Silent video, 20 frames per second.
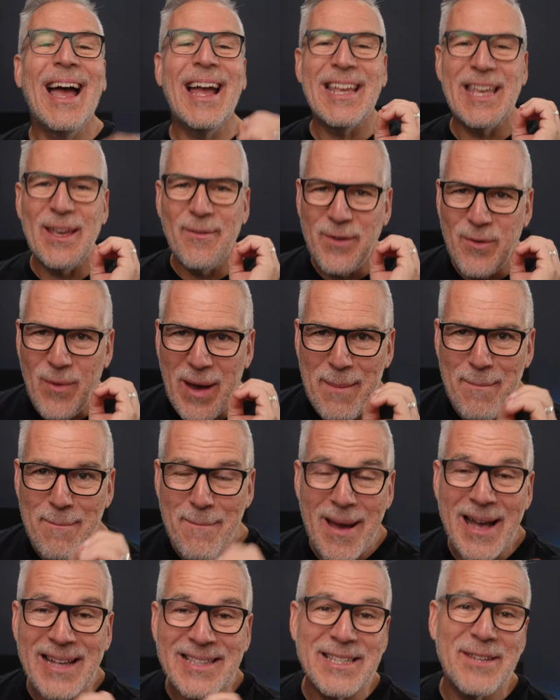and give you a
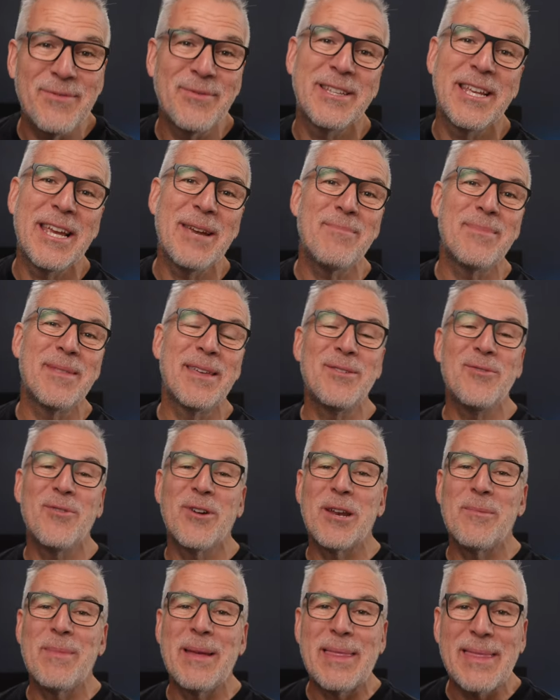massive tip that you're
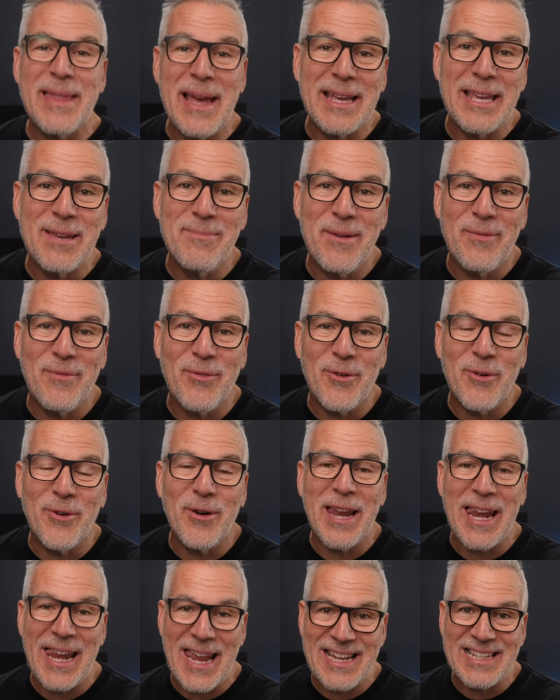going to be thanking me for
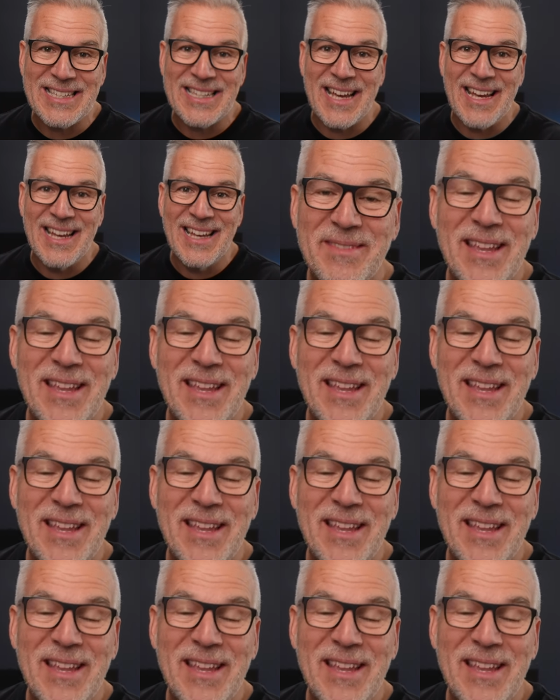later.